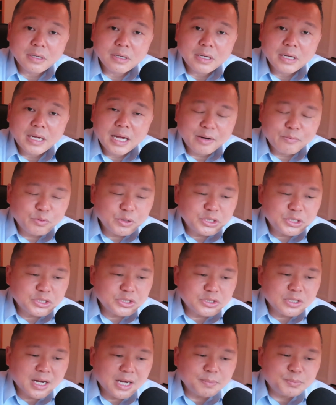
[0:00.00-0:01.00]
Have we
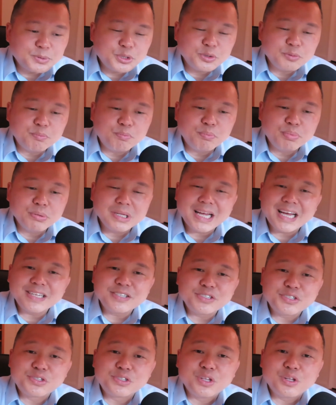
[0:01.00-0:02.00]
stopped to
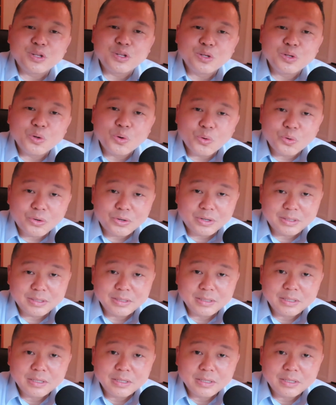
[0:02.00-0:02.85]
bless the Lord